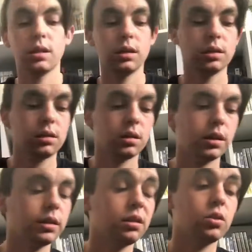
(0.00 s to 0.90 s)
the
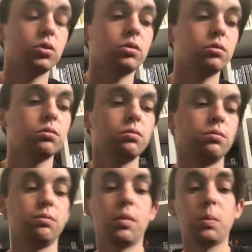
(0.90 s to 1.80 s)
inside. Still
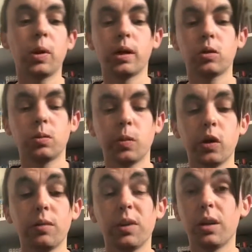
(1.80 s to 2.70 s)
a pretty good
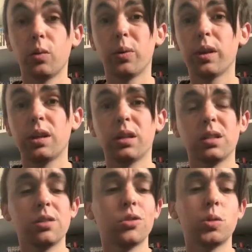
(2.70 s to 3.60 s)
movie and a really
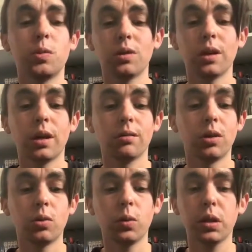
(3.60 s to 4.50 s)
nice steelbook to go
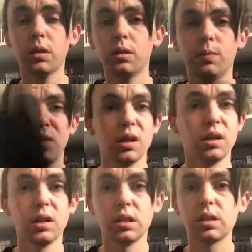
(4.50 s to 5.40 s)
along with it.
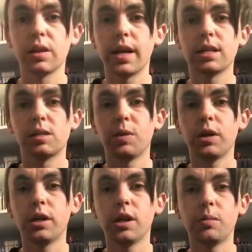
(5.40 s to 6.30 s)
So that's
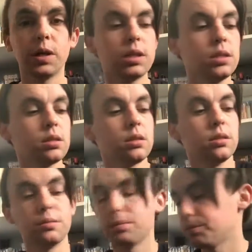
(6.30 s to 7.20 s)
Beauty and the Beast.